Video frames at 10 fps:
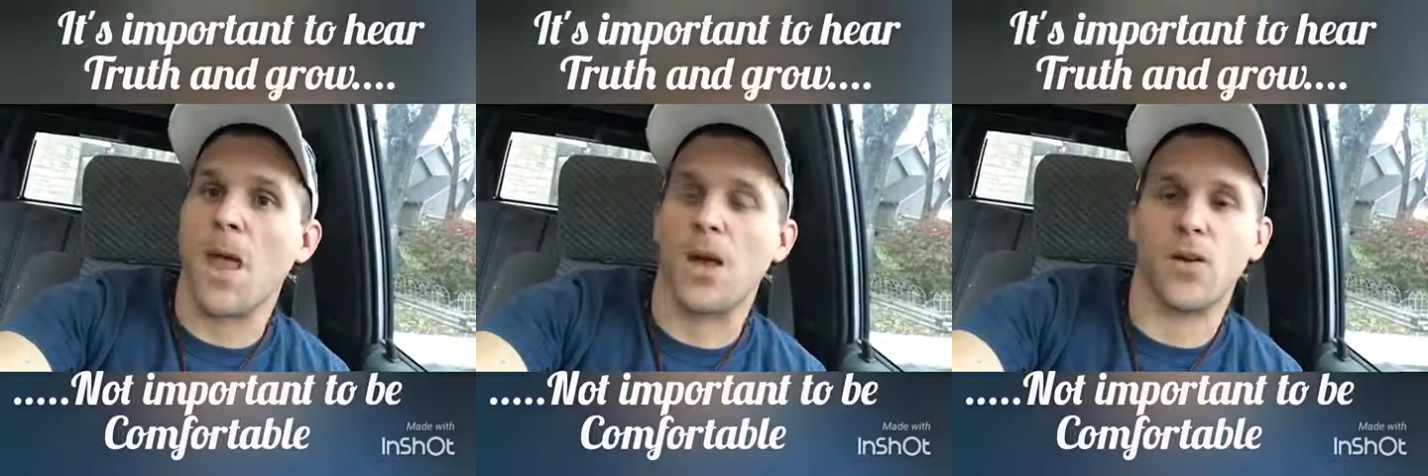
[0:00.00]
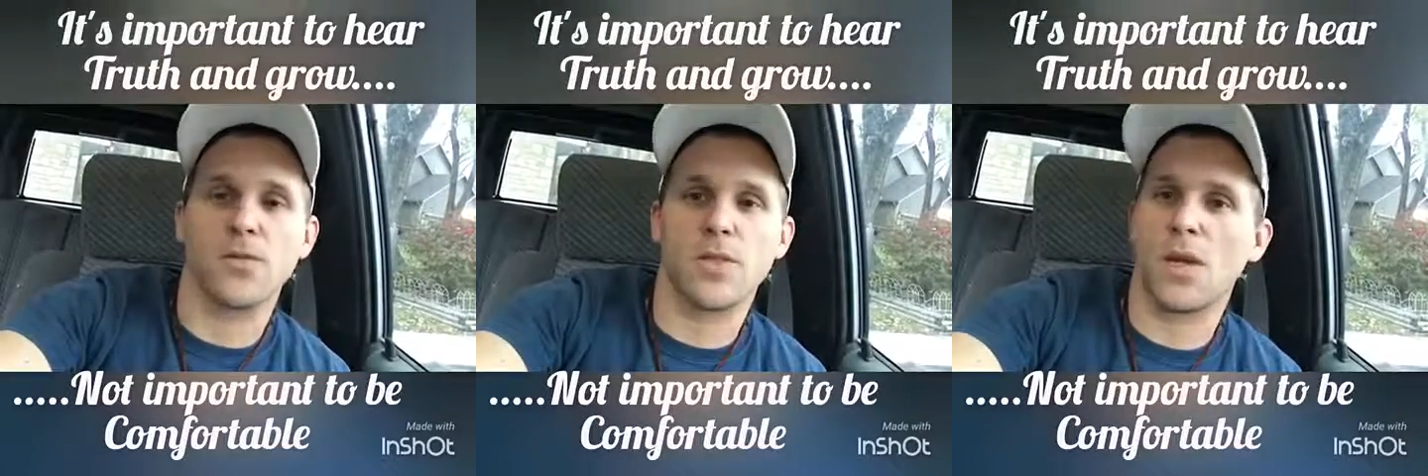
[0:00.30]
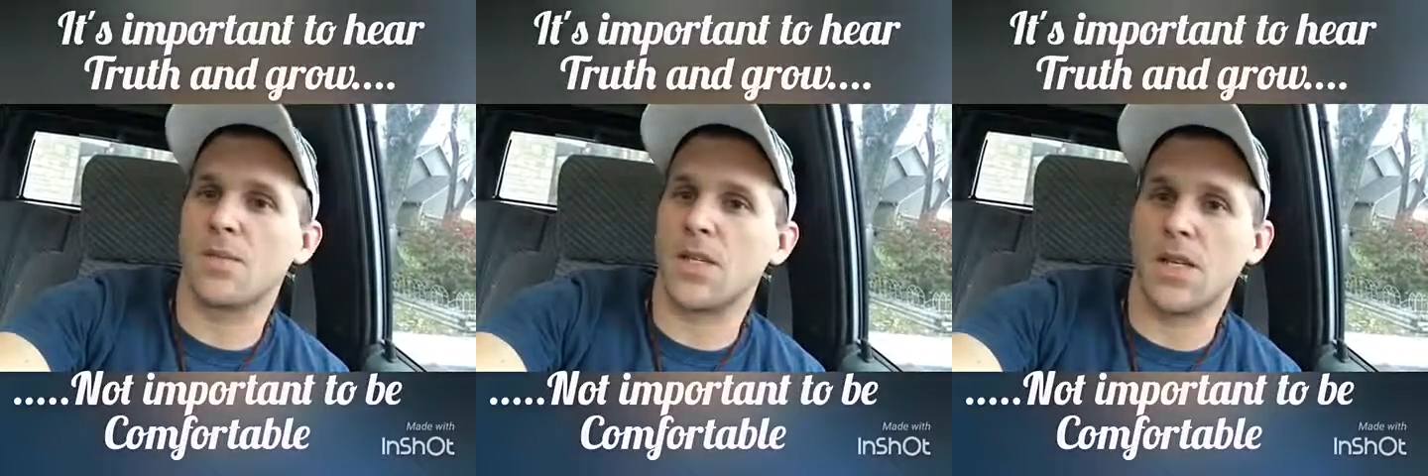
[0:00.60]
I don't
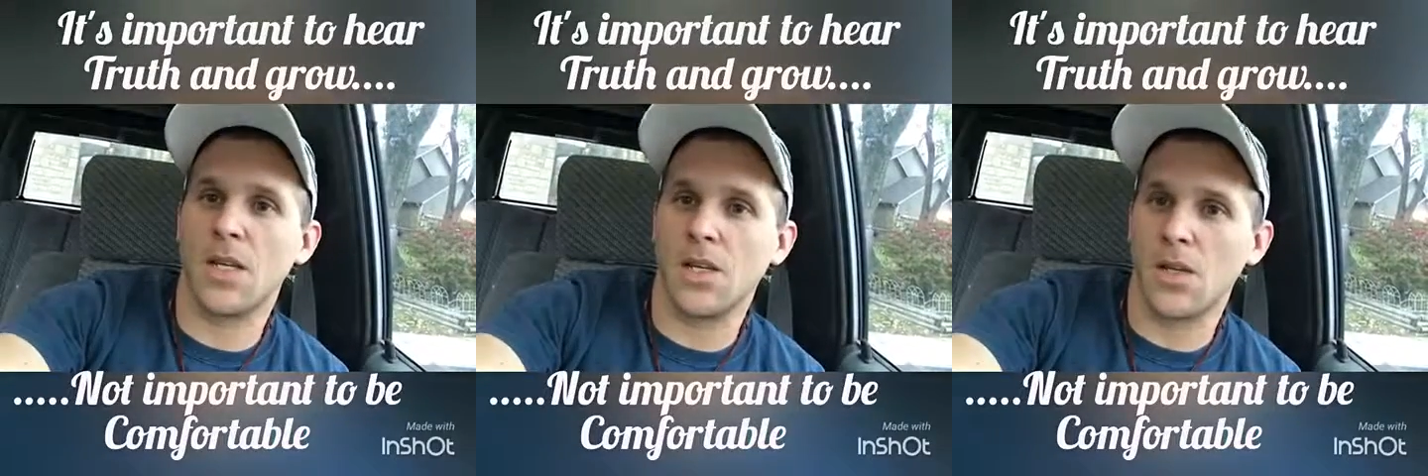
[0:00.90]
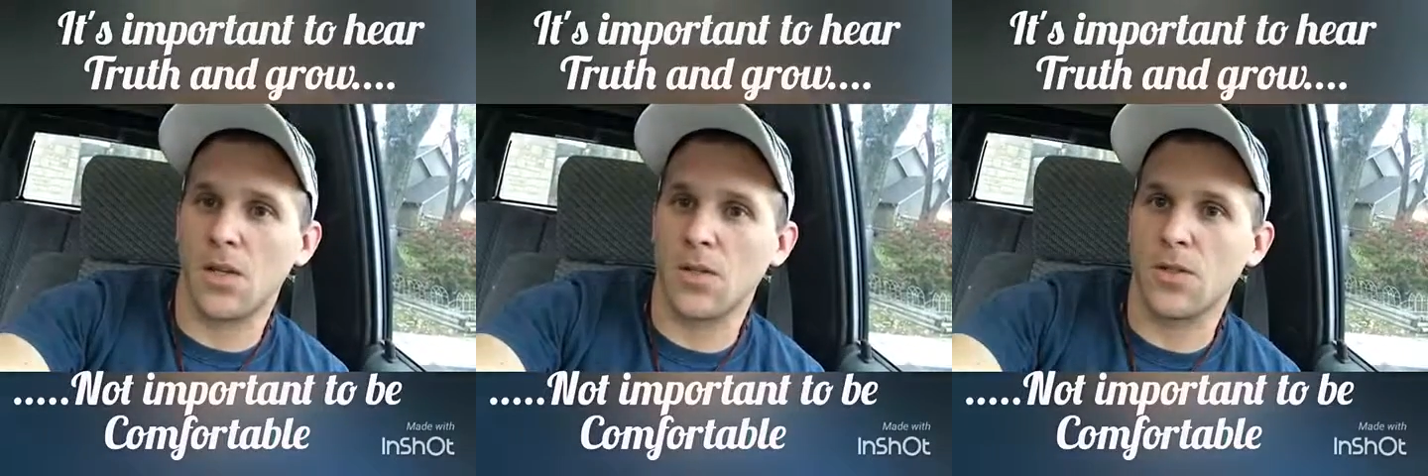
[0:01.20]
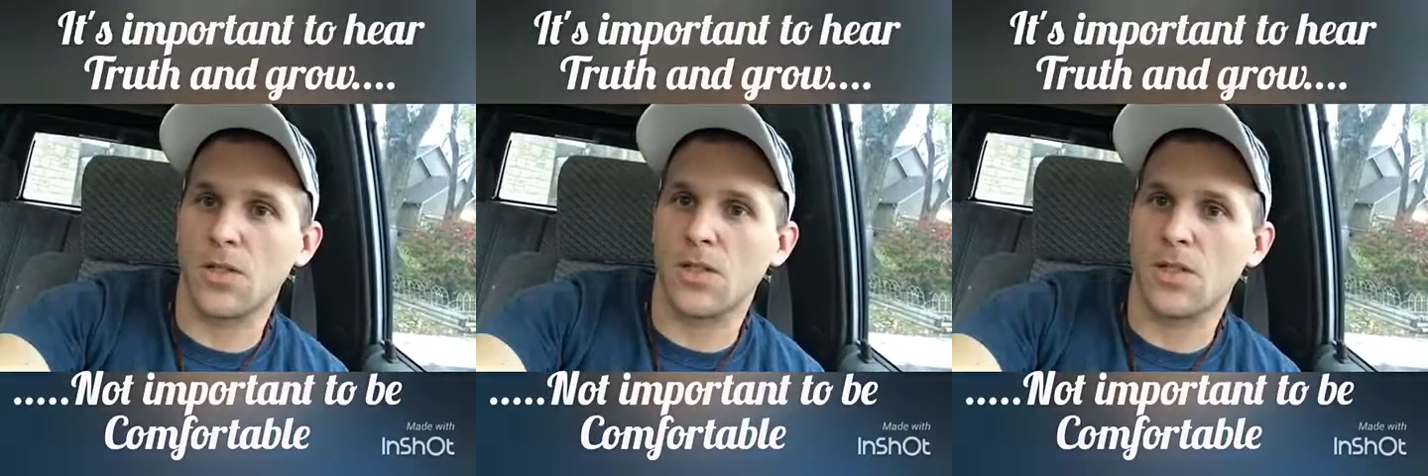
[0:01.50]
jump to any
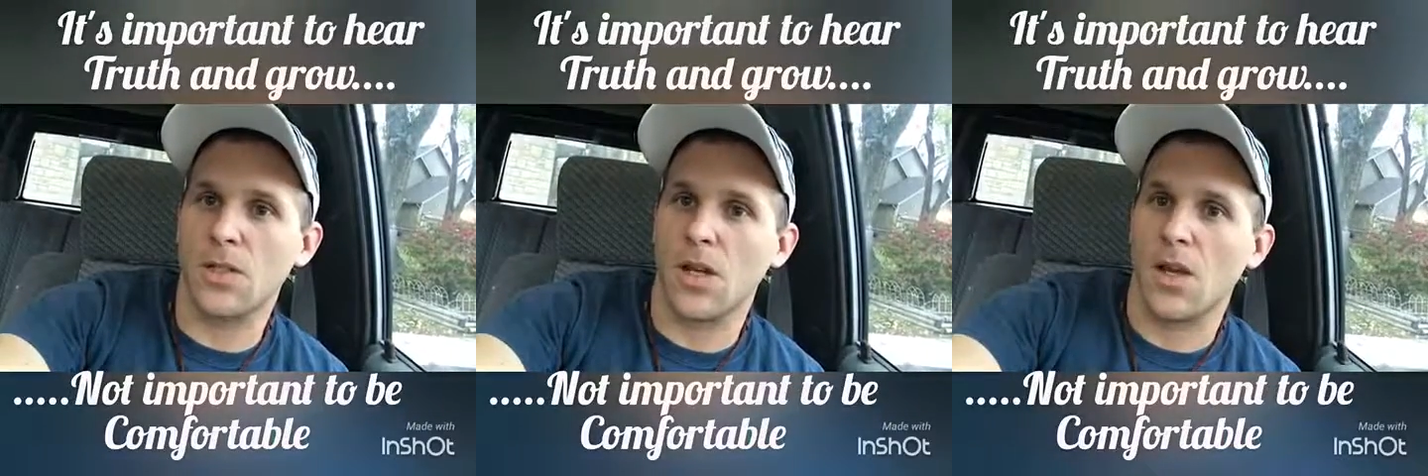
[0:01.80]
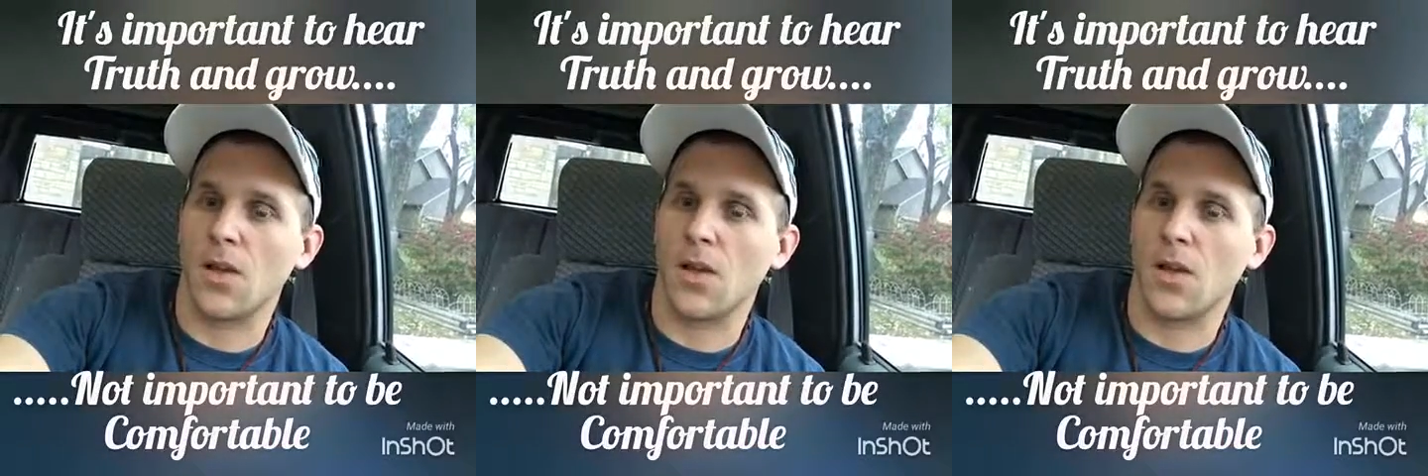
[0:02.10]
conclusions.